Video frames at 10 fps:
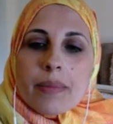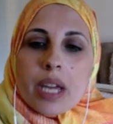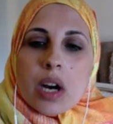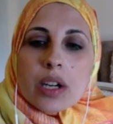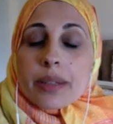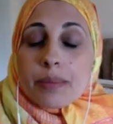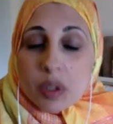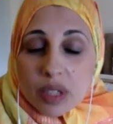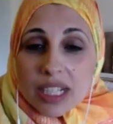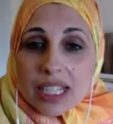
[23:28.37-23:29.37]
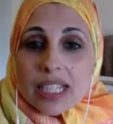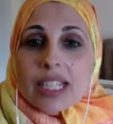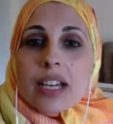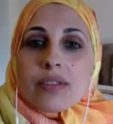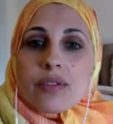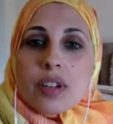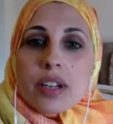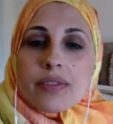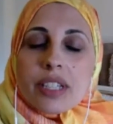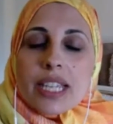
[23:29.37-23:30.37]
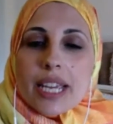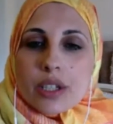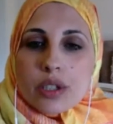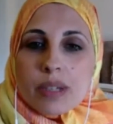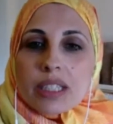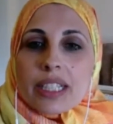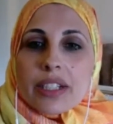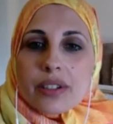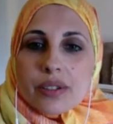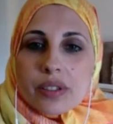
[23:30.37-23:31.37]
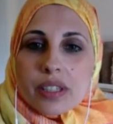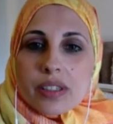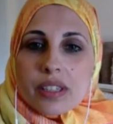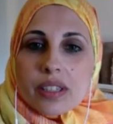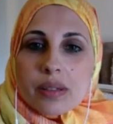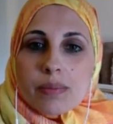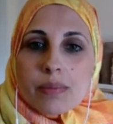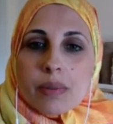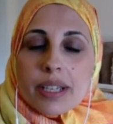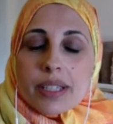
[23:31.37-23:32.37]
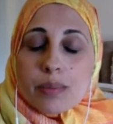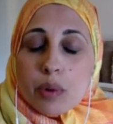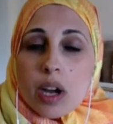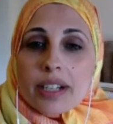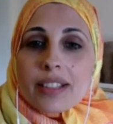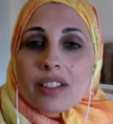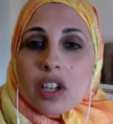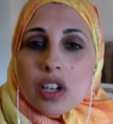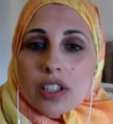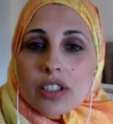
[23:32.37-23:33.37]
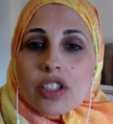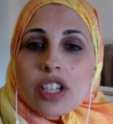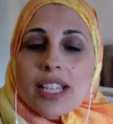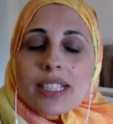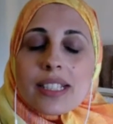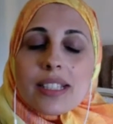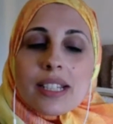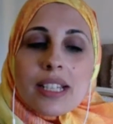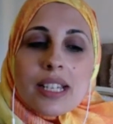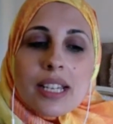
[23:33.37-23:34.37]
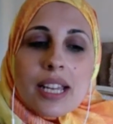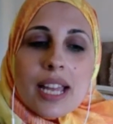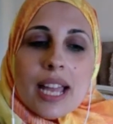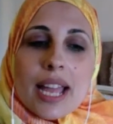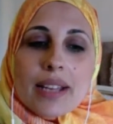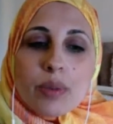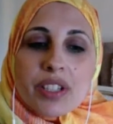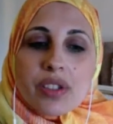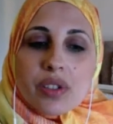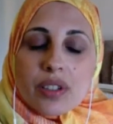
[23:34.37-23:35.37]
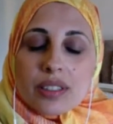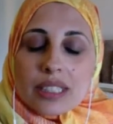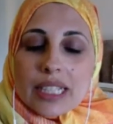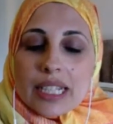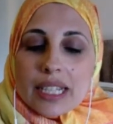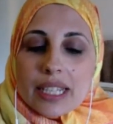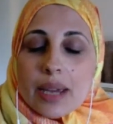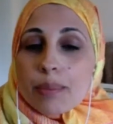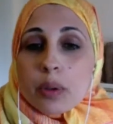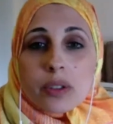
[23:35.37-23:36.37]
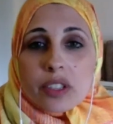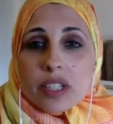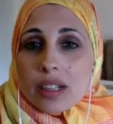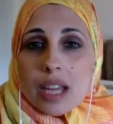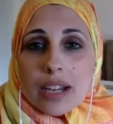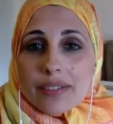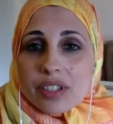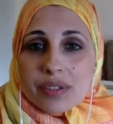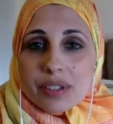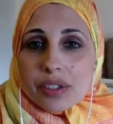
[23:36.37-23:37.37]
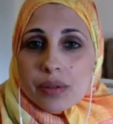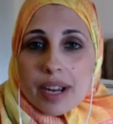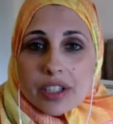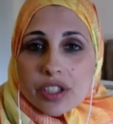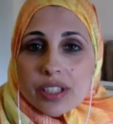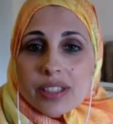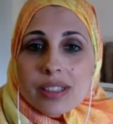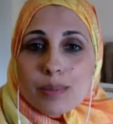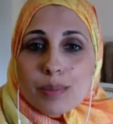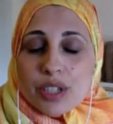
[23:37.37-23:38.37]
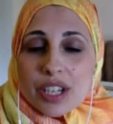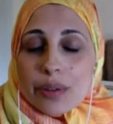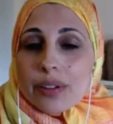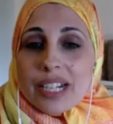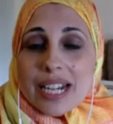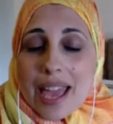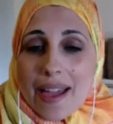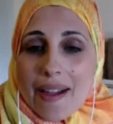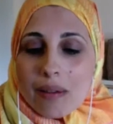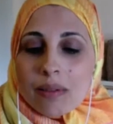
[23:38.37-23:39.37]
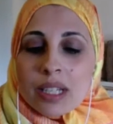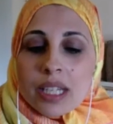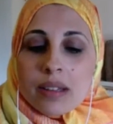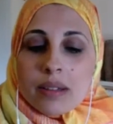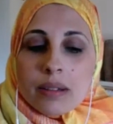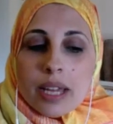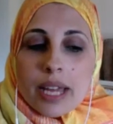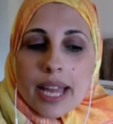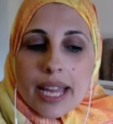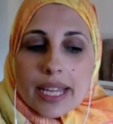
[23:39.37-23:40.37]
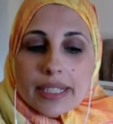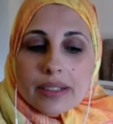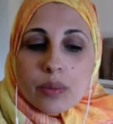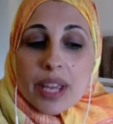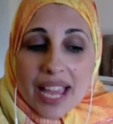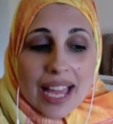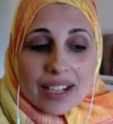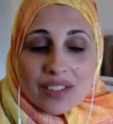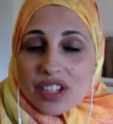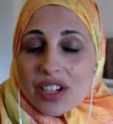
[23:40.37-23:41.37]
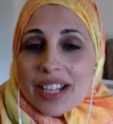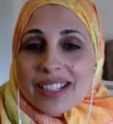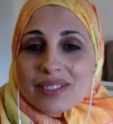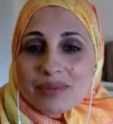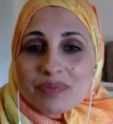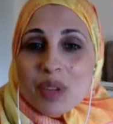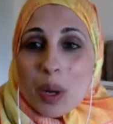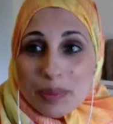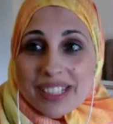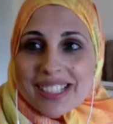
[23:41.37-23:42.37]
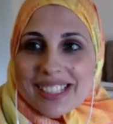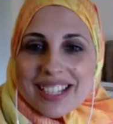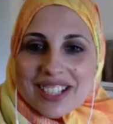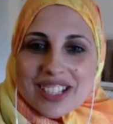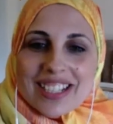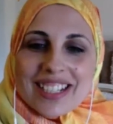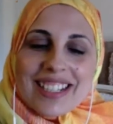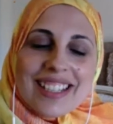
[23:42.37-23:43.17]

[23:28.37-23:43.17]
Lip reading: our community of engagement leaders is broad and large, and we certainly get pulled in a lot of different directions, particularly now. And we had a very open discussion